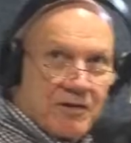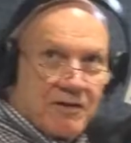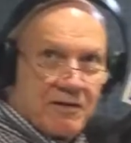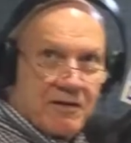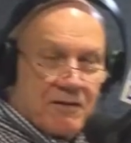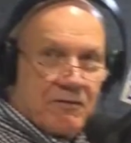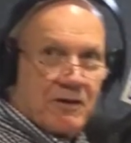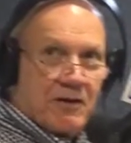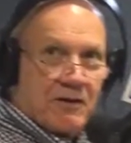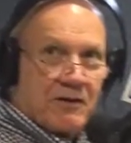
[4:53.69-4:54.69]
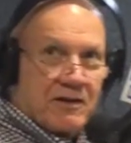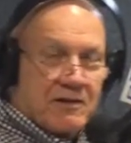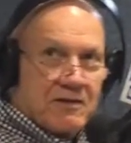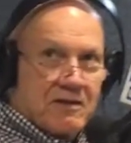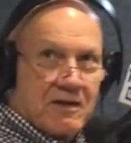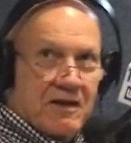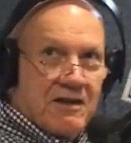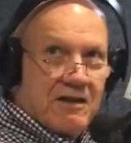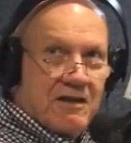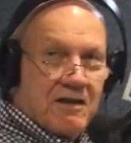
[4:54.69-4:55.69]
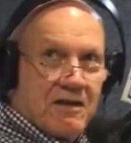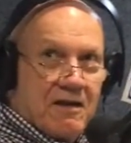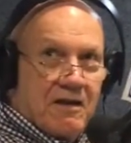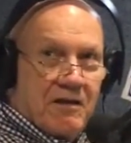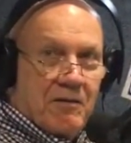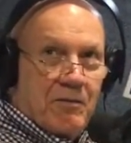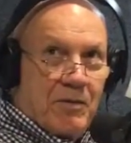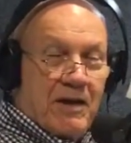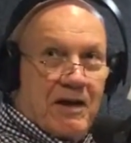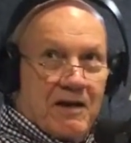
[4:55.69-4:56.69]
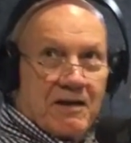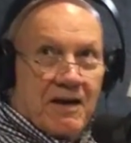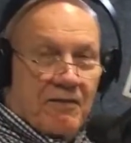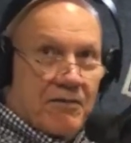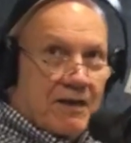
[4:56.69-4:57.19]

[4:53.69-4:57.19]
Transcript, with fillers: are the difficulties in being deaf?